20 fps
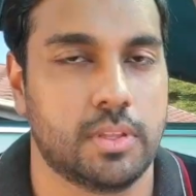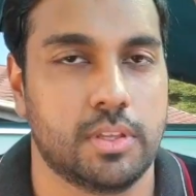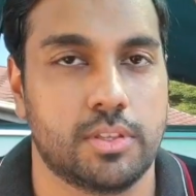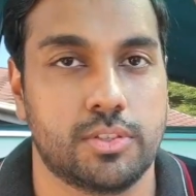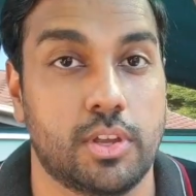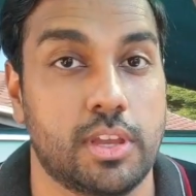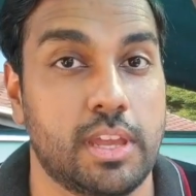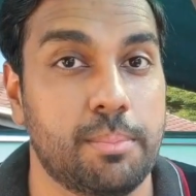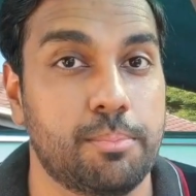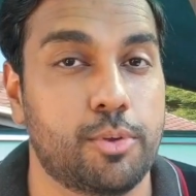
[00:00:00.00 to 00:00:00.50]

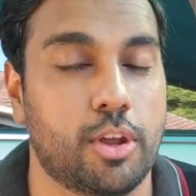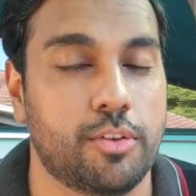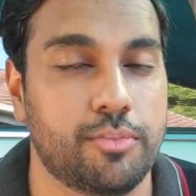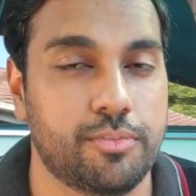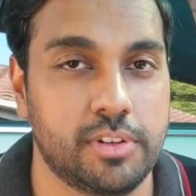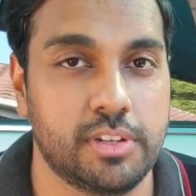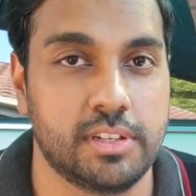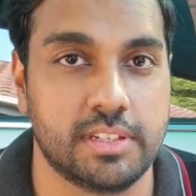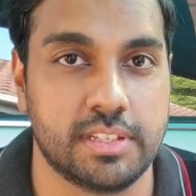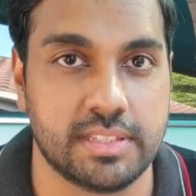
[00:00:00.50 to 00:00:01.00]
So I am
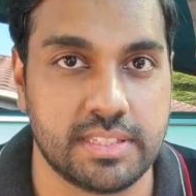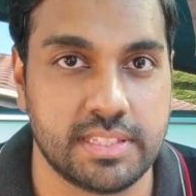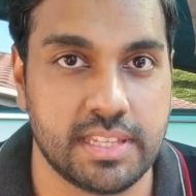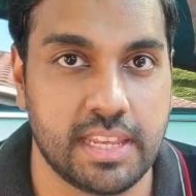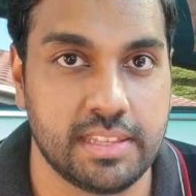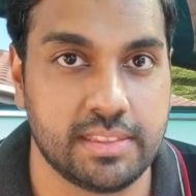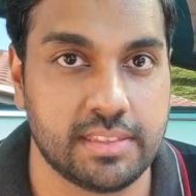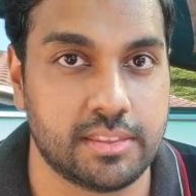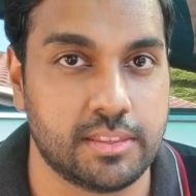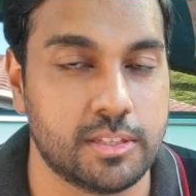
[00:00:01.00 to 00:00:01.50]
confident in
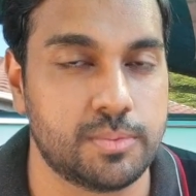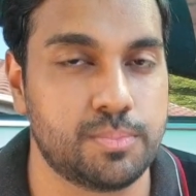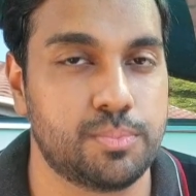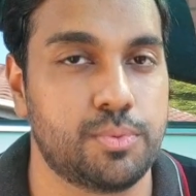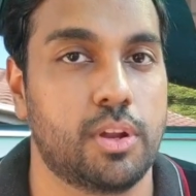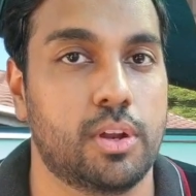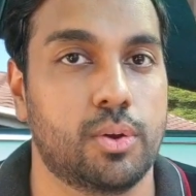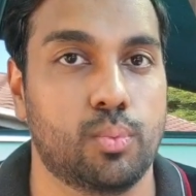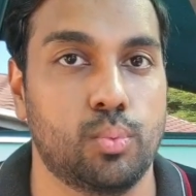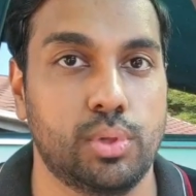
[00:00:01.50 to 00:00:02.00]
saying that this
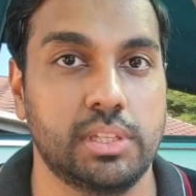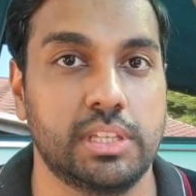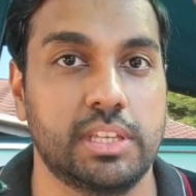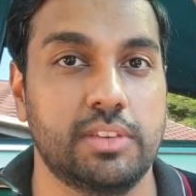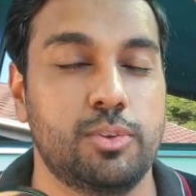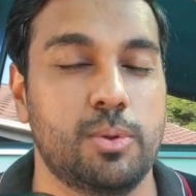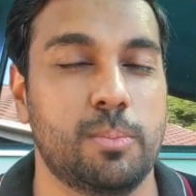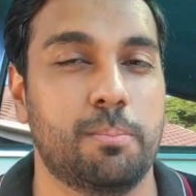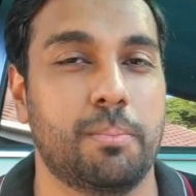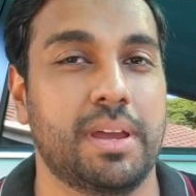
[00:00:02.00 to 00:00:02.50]
product will
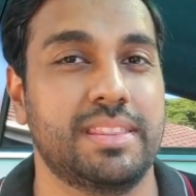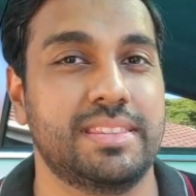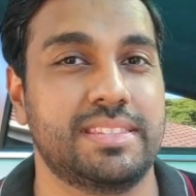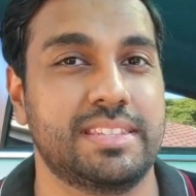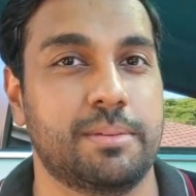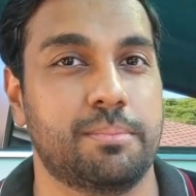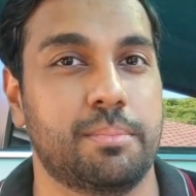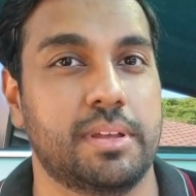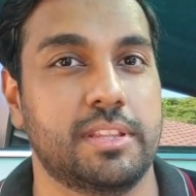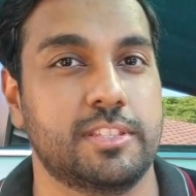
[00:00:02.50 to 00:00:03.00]
give you months
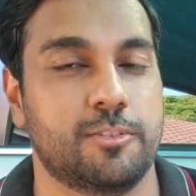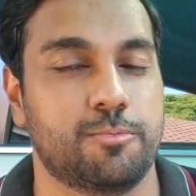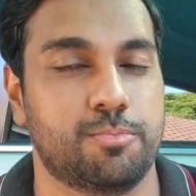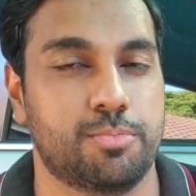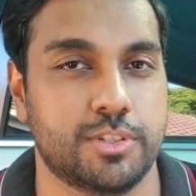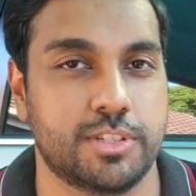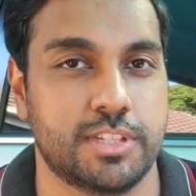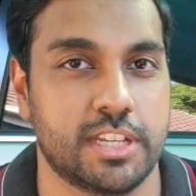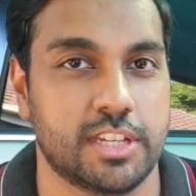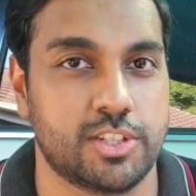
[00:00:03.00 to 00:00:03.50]
and months of
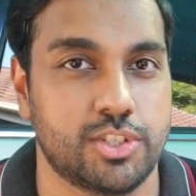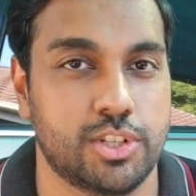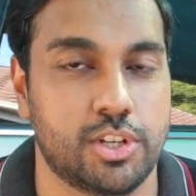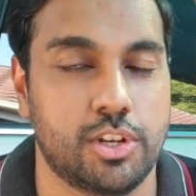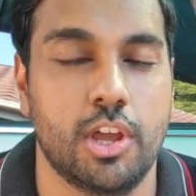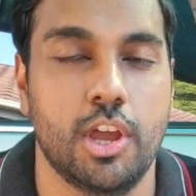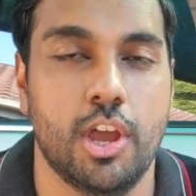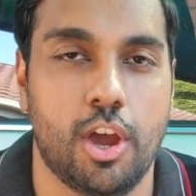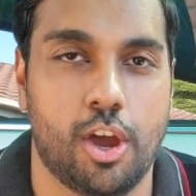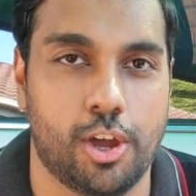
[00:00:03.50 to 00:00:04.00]

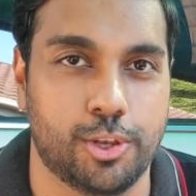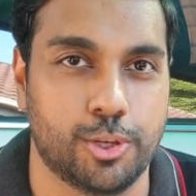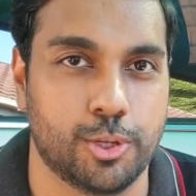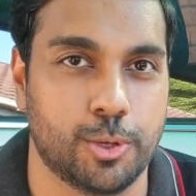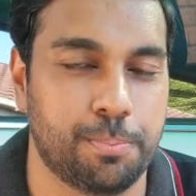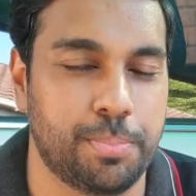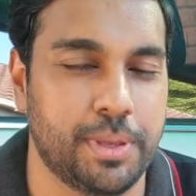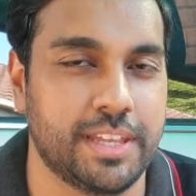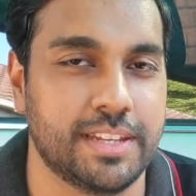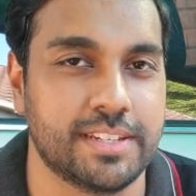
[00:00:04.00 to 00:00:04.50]
protection on
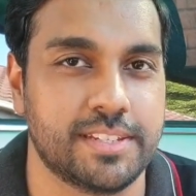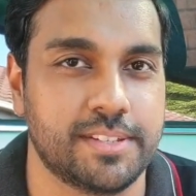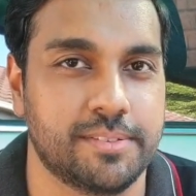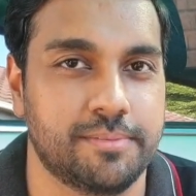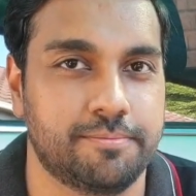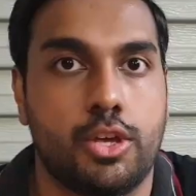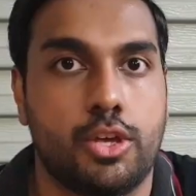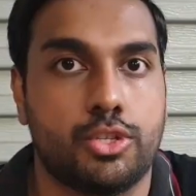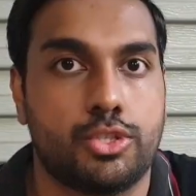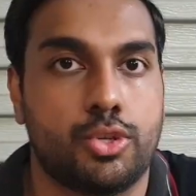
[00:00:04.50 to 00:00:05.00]
your paint.
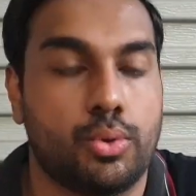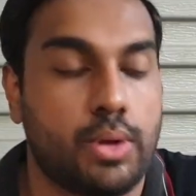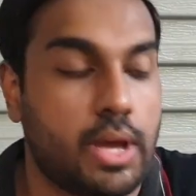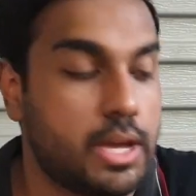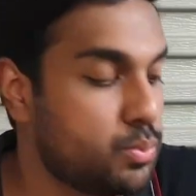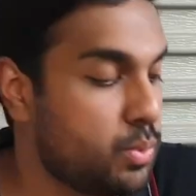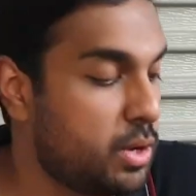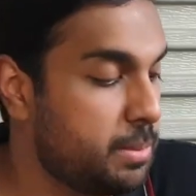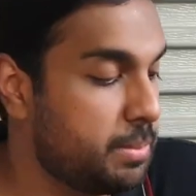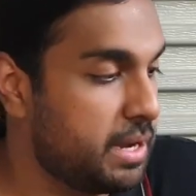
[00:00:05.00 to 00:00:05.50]
So
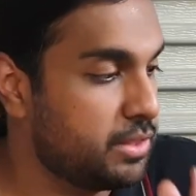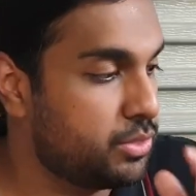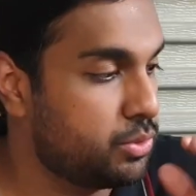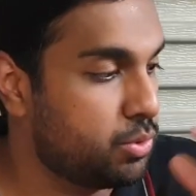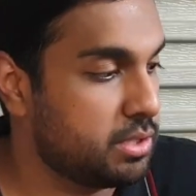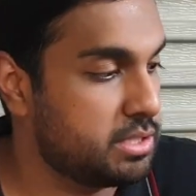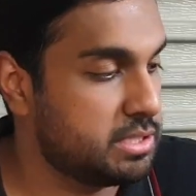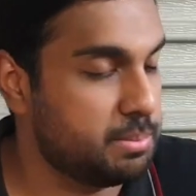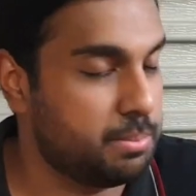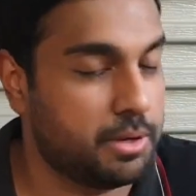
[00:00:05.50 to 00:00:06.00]
guys, what are my
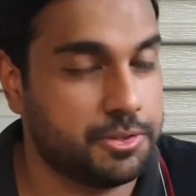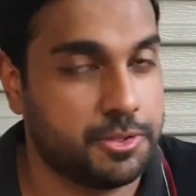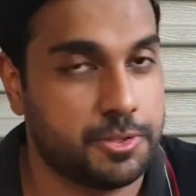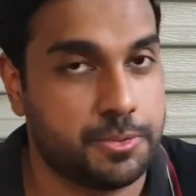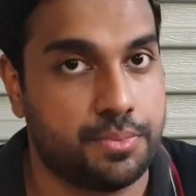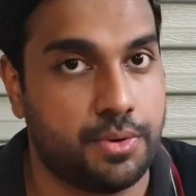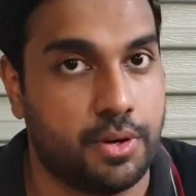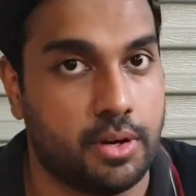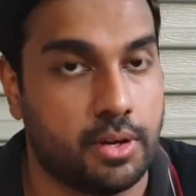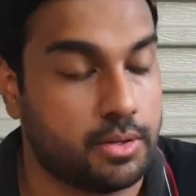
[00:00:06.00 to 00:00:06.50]
thoughts about this
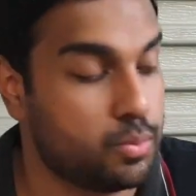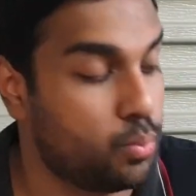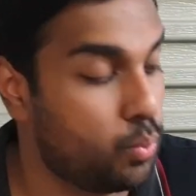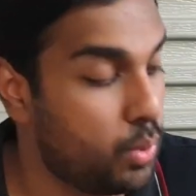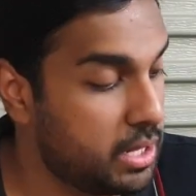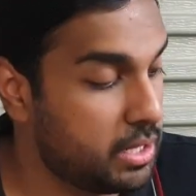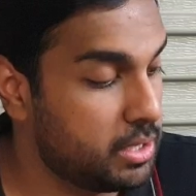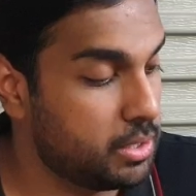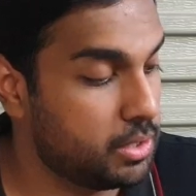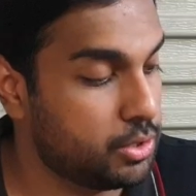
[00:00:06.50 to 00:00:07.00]
product?
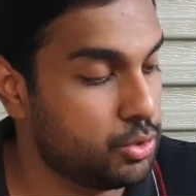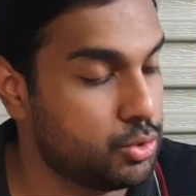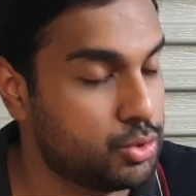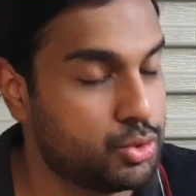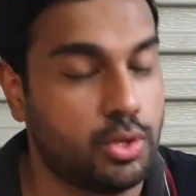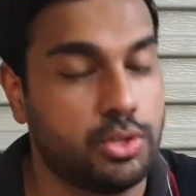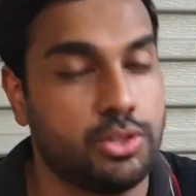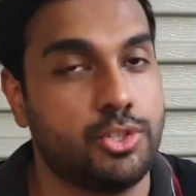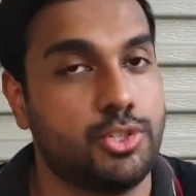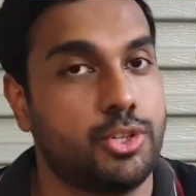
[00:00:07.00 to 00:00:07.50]
Well, you
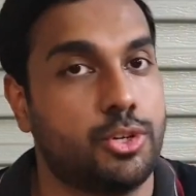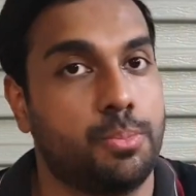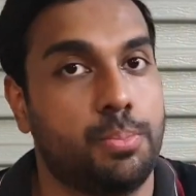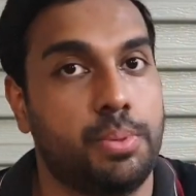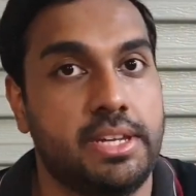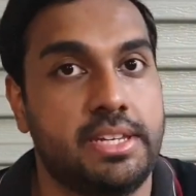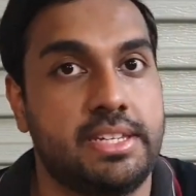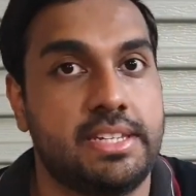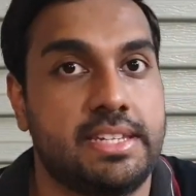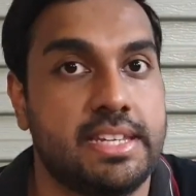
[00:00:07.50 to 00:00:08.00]
saw in the
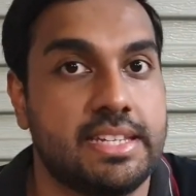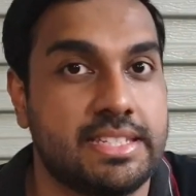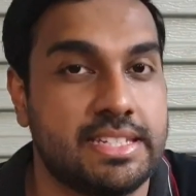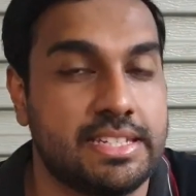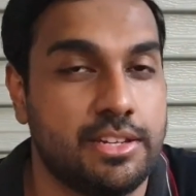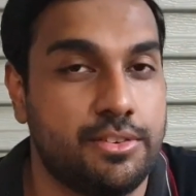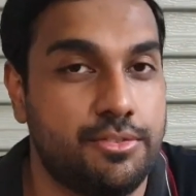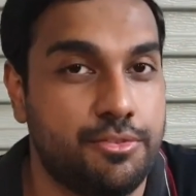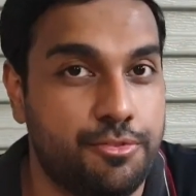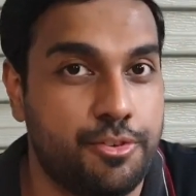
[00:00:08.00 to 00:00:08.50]
durability test it
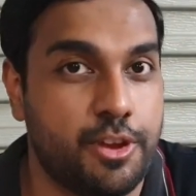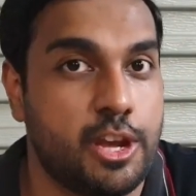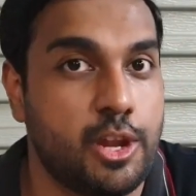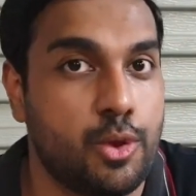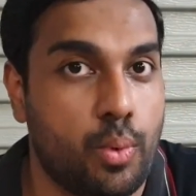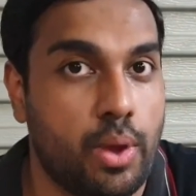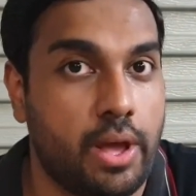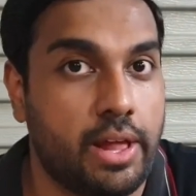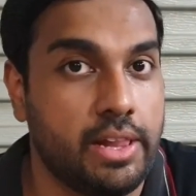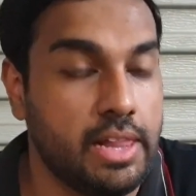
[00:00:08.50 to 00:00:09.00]
did very
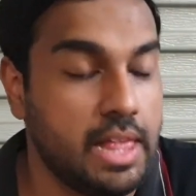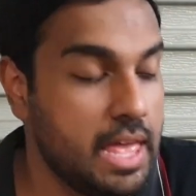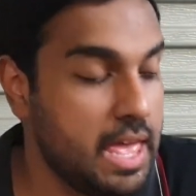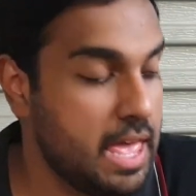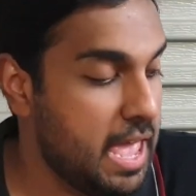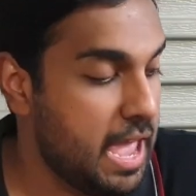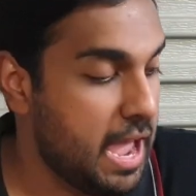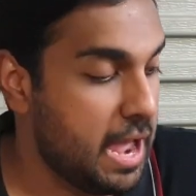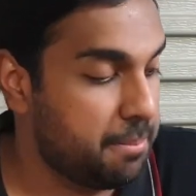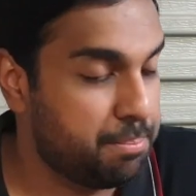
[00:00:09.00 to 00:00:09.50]
well,
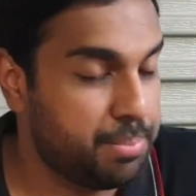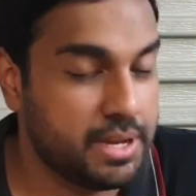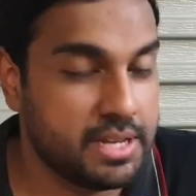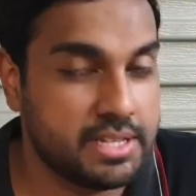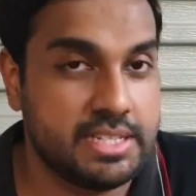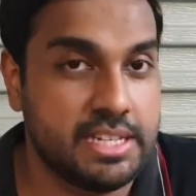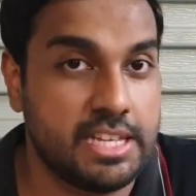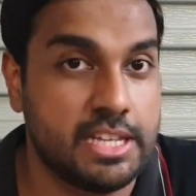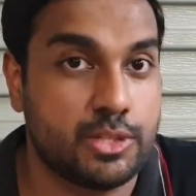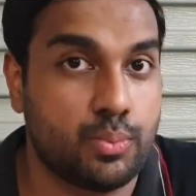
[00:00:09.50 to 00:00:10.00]
and
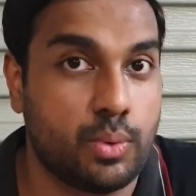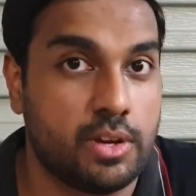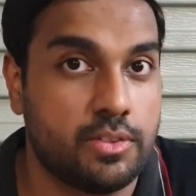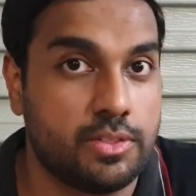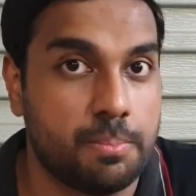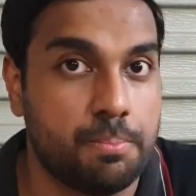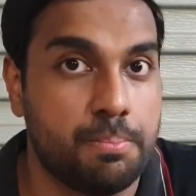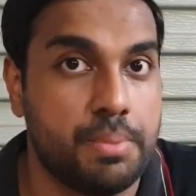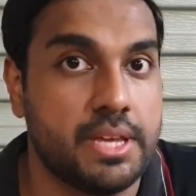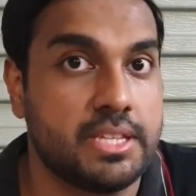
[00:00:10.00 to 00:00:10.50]
personally it's one of
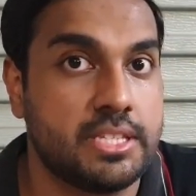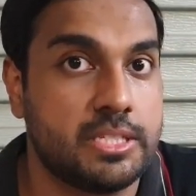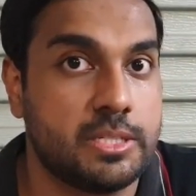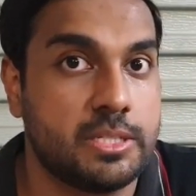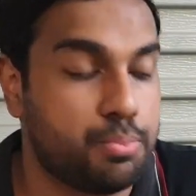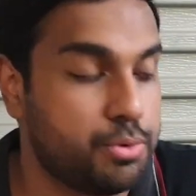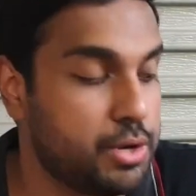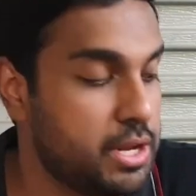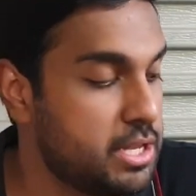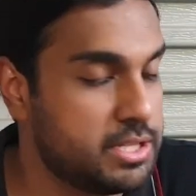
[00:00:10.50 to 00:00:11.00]
the best
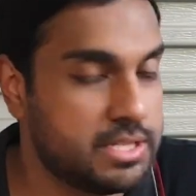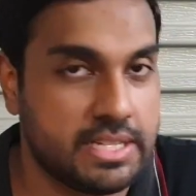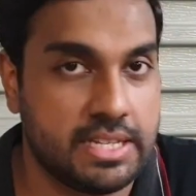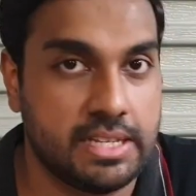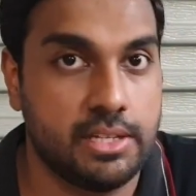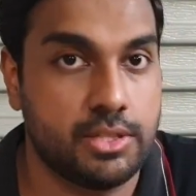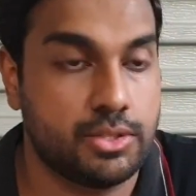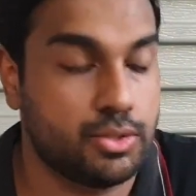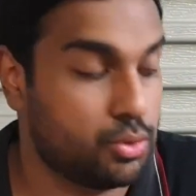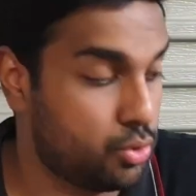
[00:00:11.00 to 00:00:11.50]
spray
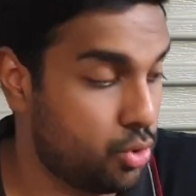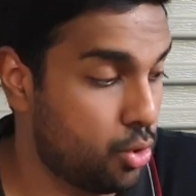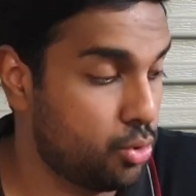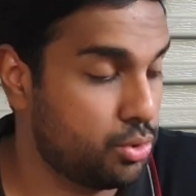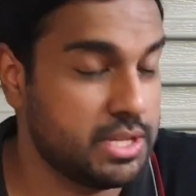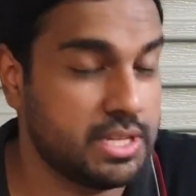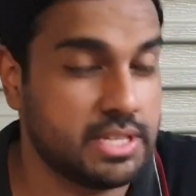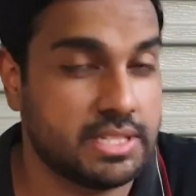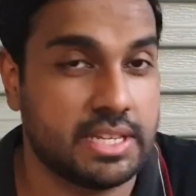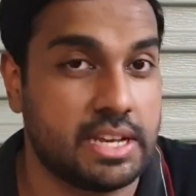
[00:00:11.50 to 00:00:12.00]
sealants or
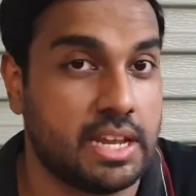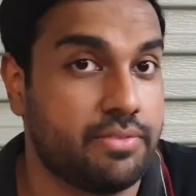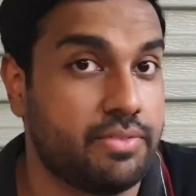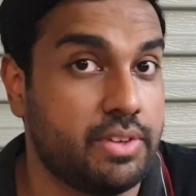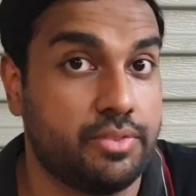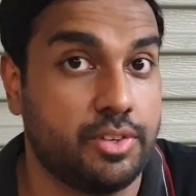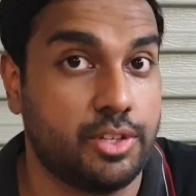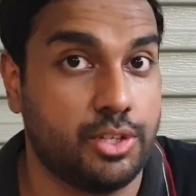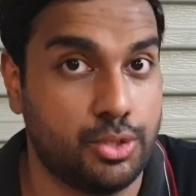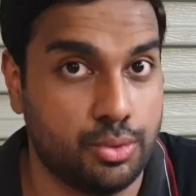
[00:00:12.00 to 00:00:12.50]
coatings that I've
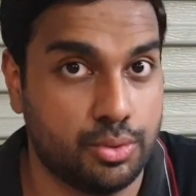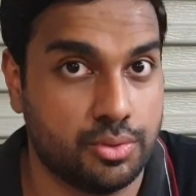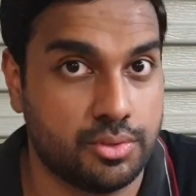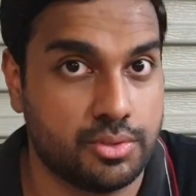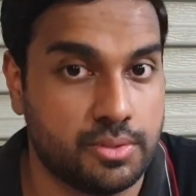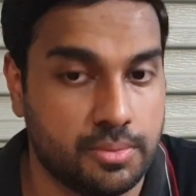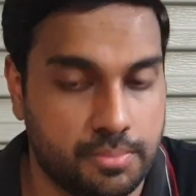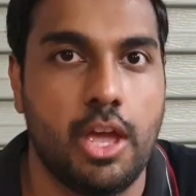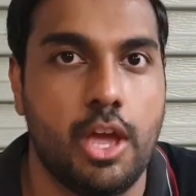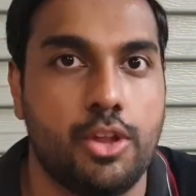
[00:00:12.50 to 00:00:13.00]
ever
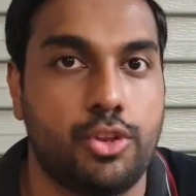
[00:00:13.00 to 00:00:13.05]
used.